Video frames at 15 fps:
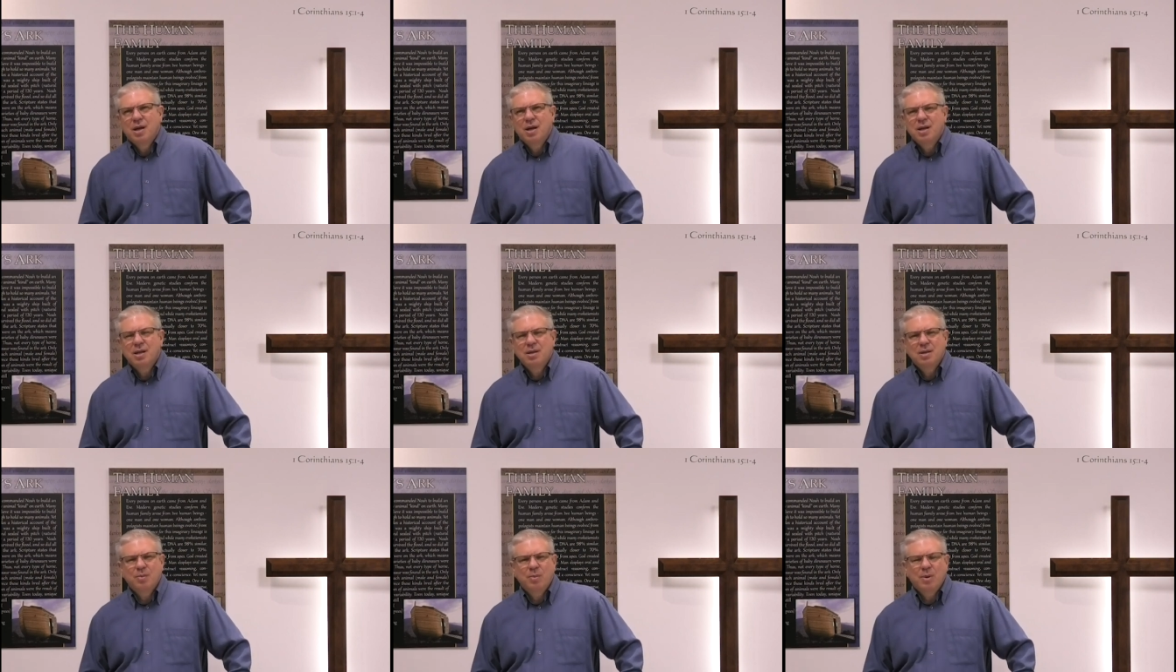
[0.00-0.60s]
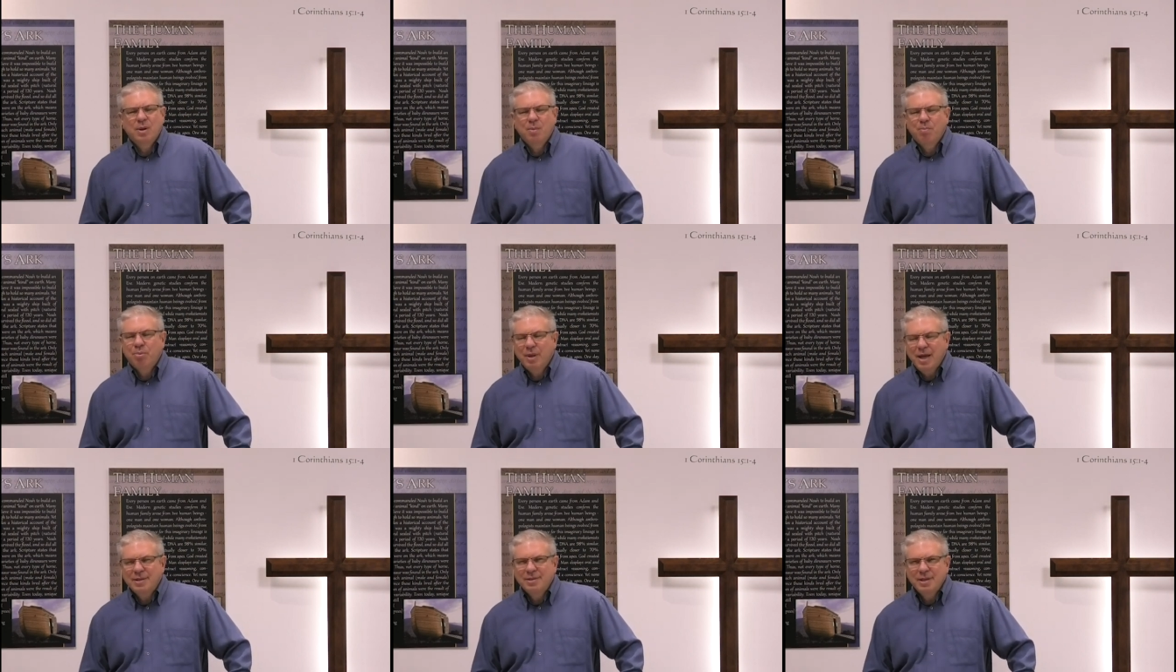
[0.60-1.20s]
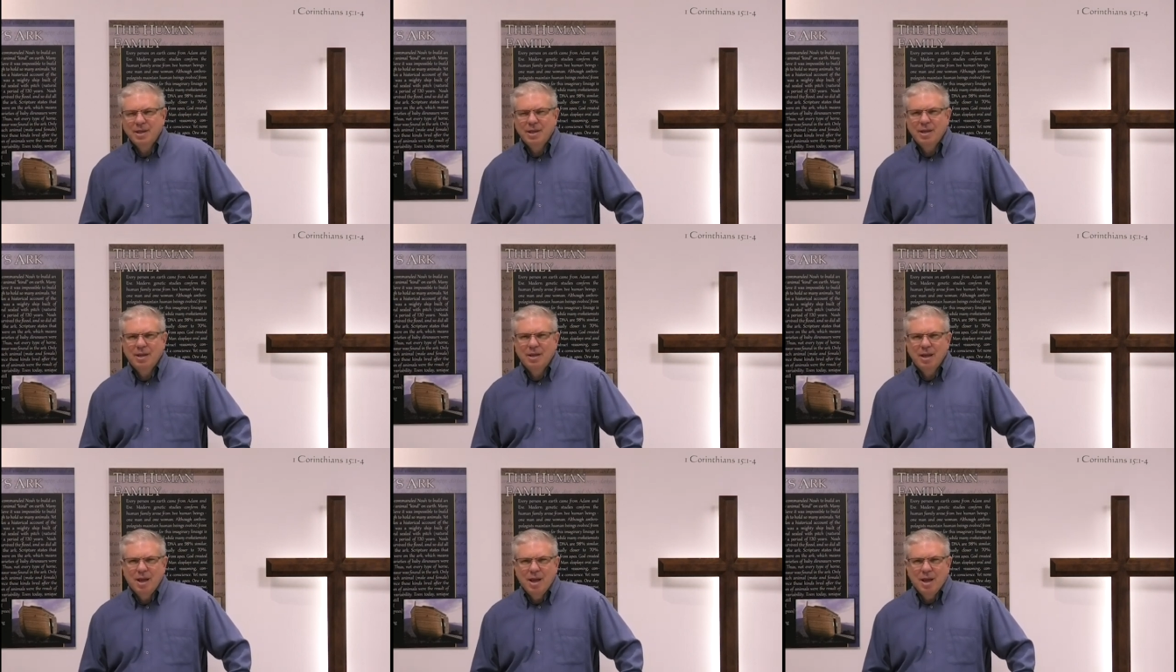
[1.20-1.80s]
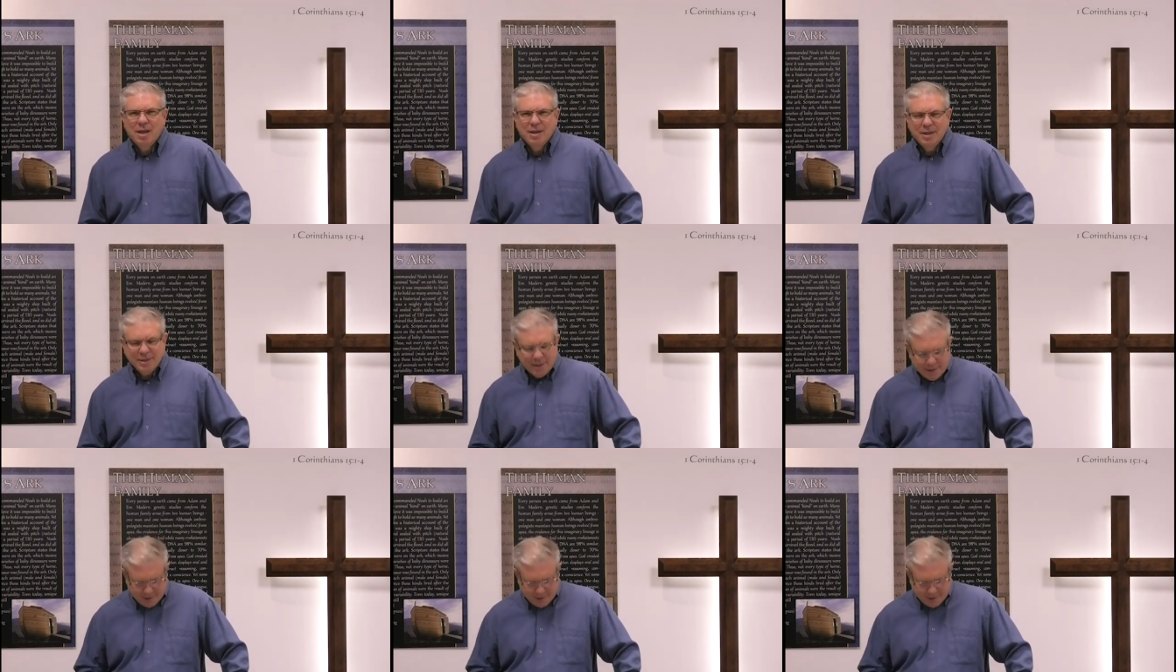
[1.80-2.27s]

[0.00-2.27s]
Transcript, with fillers: And what a blessing. And this